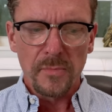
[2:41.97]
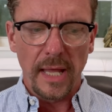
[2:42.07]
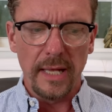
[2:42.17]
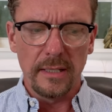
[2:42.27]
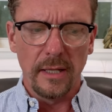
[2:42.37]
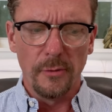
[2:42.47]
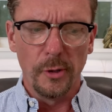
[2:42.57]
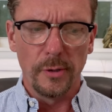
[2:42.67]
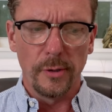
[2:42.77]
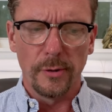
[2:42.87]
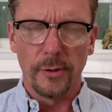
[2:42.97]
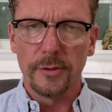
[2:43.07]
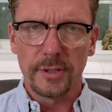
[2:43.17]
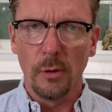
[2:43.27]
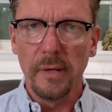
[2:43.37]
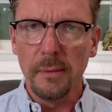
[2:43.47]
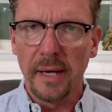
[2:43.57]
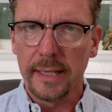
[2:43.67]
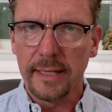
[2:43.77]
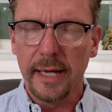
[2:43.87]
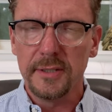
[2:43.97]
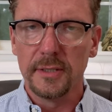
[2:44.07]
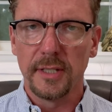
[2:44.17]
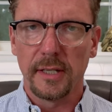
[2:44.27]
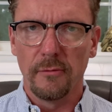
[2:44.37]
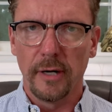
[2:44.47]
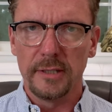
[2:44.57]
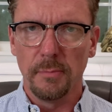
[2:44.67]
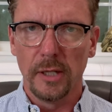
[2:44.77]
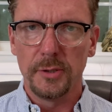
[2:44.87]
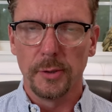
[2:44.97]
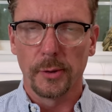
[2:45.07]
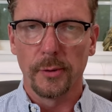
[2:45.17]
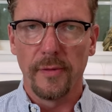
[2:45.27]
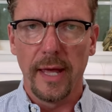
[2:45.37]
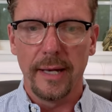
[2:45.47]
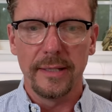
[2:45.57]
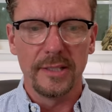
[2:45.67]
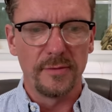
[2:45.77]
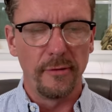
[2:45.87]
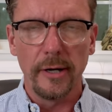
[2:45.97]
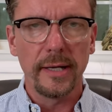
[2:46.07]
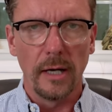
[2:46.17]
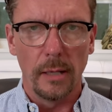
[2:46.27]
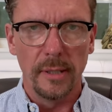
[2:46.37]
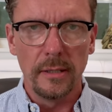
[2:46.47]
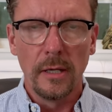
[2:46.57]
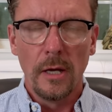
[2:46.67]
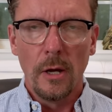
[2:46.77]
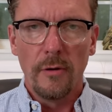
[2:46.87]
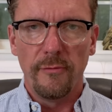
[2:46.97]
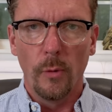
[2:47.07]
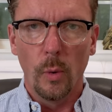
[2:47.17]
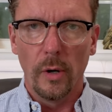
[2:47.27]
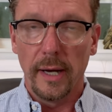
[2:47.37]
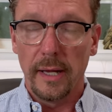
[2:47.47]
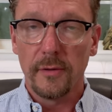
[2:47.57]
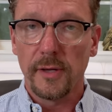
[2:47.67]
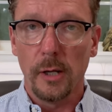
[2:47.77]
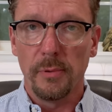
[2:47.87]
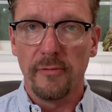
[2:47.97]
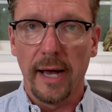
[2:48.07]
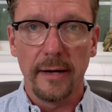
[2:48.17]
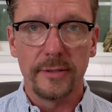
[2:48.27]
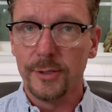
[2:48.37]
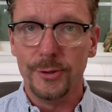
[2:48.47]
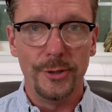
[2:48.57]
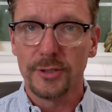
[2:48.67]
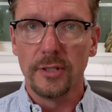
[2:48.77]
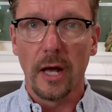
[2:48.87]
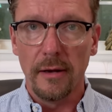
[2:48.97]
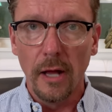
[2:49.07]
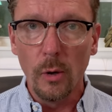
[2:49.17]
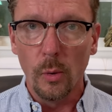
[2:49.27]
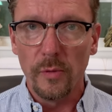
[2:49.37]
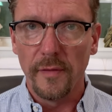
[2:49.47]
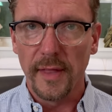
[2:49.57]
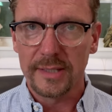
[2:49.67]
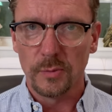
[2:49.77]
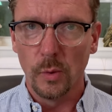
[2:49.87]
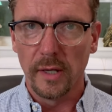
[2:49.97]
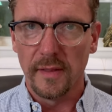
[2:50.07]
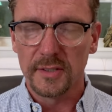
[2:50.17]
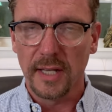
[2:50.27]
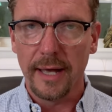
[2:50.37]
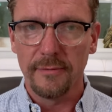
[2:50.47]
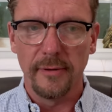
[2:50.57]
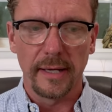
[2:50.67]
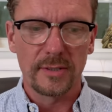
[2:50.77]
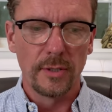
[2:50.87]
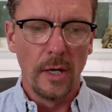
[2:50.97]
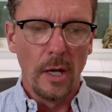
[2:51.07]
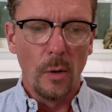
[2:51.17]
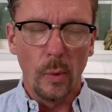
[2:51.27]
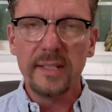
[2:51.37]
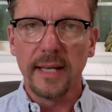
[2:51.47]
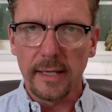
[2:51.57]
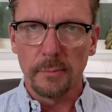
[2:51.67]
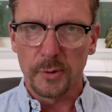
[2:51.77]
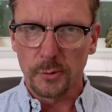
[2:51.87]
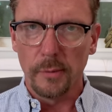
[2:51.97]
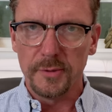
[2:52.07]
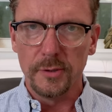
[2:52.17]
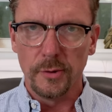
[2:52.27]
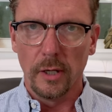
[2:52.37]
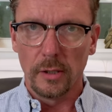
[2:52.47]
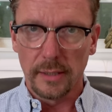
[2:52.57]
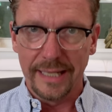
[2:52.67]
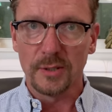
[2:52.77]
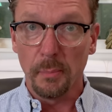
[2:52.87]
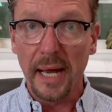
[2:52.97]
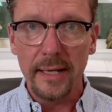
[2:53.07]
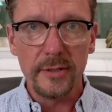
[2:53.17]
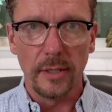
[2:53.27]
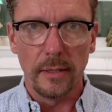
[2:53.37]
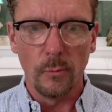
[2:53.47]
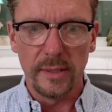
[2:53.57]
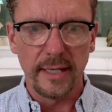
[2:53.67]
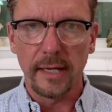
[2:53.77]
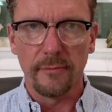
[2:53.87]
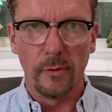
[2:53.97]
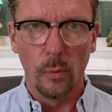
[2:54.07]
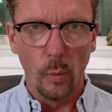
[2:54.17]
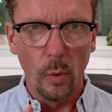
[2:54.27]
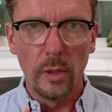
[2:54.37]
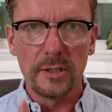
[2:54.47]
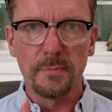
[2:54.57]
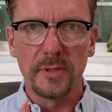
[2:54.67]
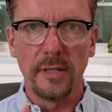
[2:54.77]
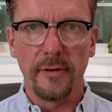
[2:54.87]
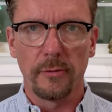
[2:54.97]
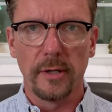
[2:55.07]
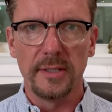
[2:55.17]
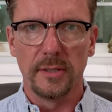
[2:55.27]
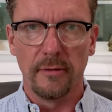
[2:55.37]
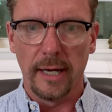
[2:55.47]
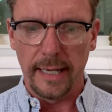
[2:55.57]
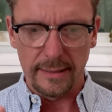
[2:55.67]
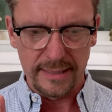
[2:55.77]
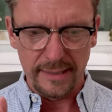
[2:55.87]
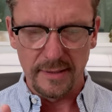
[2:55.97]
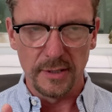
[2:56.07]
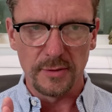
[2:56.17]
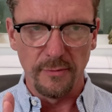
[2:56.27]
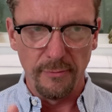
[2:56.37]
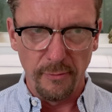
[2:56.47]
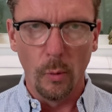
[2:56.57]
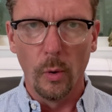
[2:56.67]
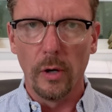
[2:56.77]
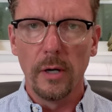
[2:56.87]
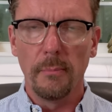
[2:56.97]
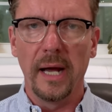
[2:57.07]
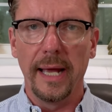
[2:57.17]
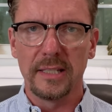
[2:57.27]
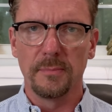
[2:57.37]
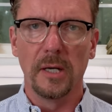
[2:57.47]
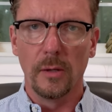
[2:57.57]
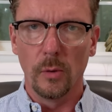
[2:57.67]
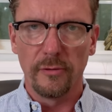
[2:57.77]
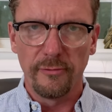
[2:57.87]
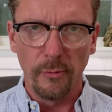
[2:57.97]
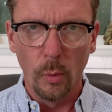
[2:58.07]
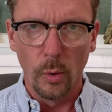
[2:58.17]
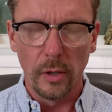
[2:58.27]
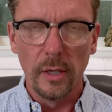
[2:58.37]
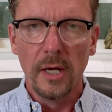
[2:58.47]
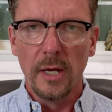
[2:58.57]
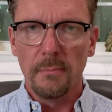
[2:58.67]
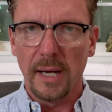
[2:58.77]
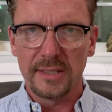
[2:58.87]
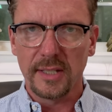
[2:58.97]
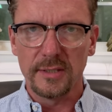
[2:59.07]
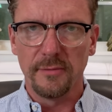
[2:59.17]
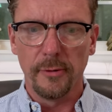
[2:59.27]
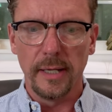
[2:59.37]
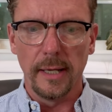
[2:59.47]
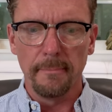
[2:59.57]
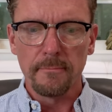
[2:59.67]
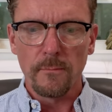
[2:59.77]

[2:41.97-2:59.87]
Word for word: And there, there are so many medications that can raise blood sugar that it's very common for a healthcare provider to just not know that that's one of the side effects. We take a prescription drug as a patient, we take it for one specific reason, right? I take this for my asthma or for my schizophrenia.